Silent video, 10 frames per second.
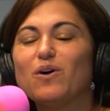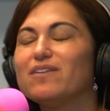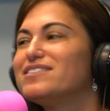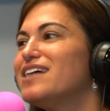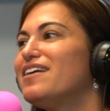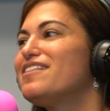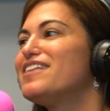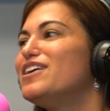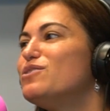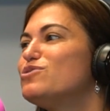Well, Donna,
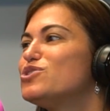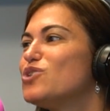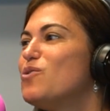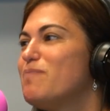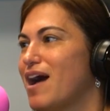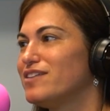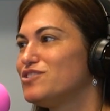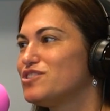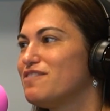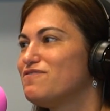thank you so
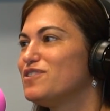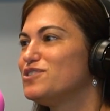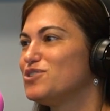much for